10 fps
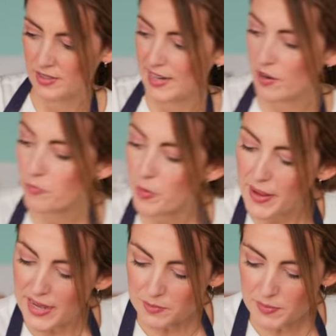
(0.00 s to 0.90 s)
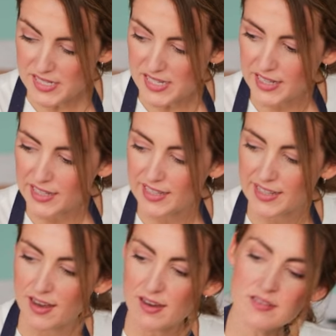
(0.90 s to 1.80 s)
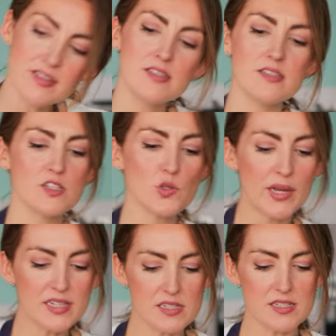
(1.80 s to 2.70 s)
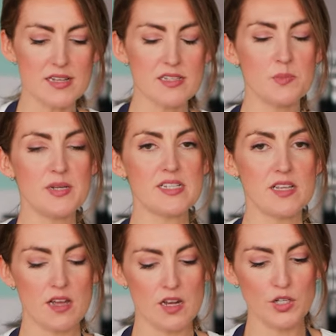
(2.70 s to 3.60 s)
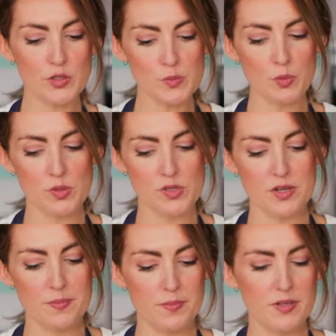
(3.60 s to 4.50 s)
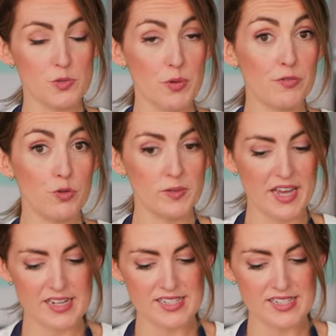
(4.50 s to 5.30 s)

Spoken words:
Now I've prepared my tin here. This is a 20 centimetre loose bottom springform cake